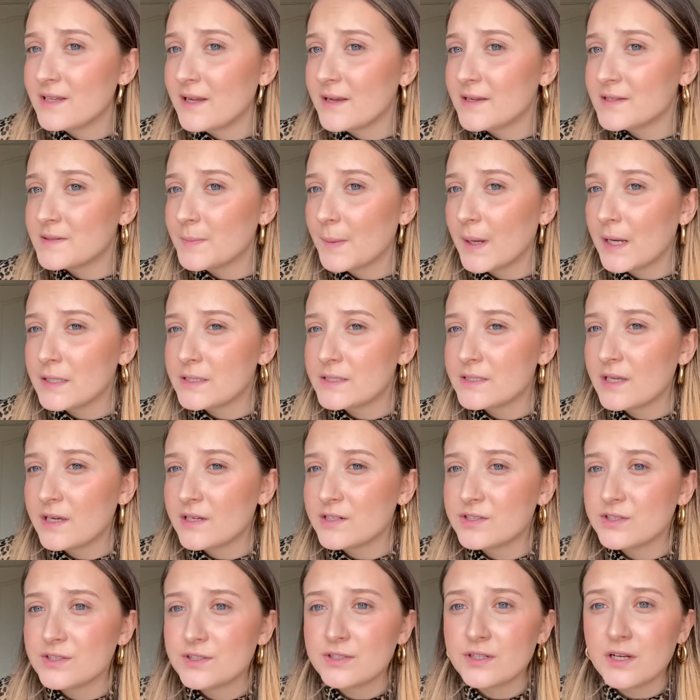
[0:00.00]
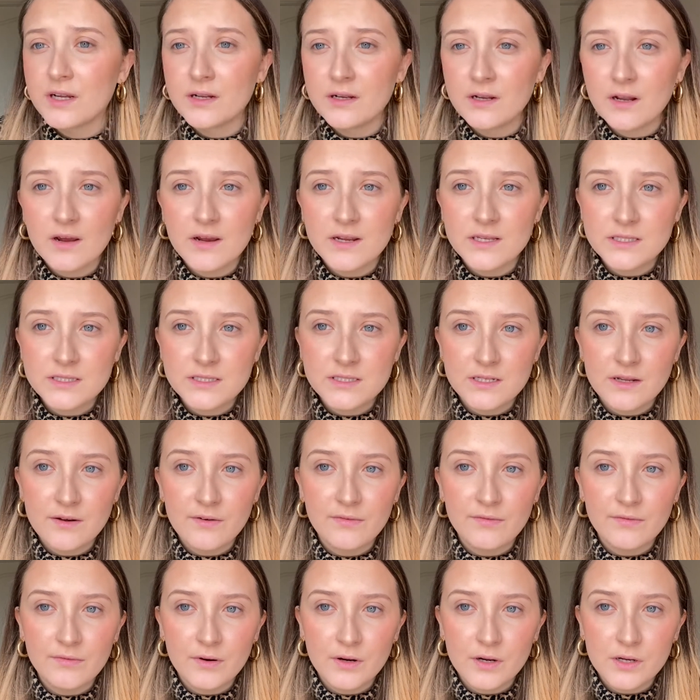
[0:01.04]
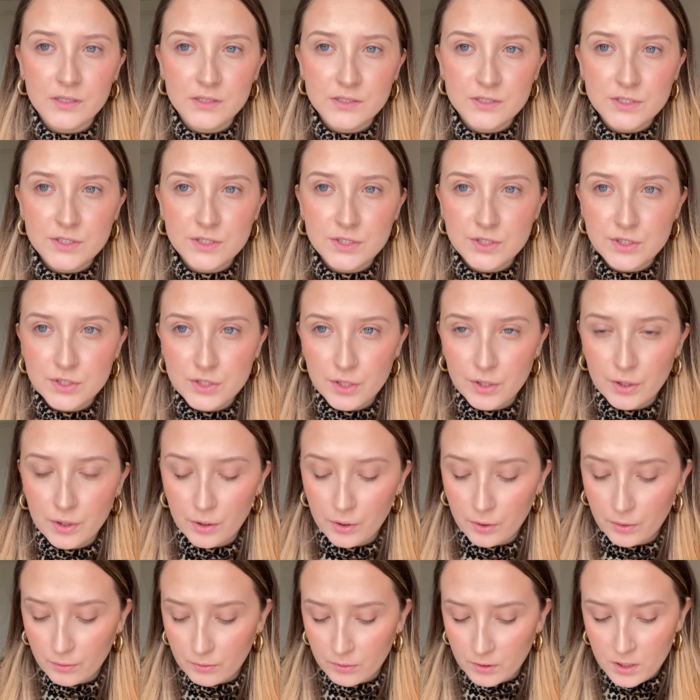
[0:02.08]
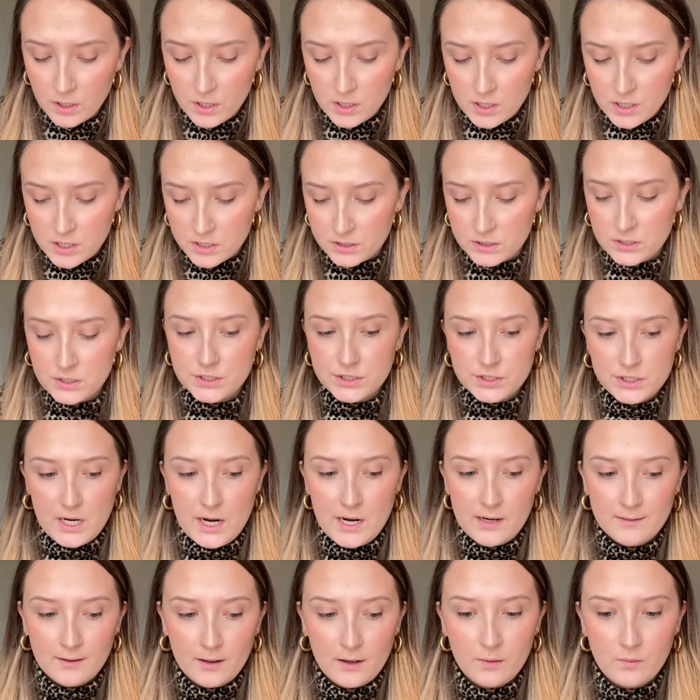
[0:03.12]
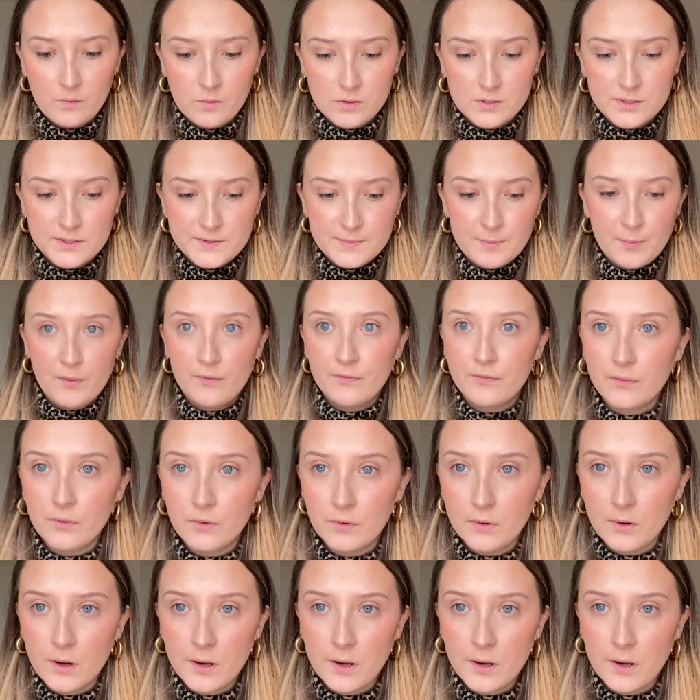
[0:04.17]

it's made such a nice difference to the shade I was before.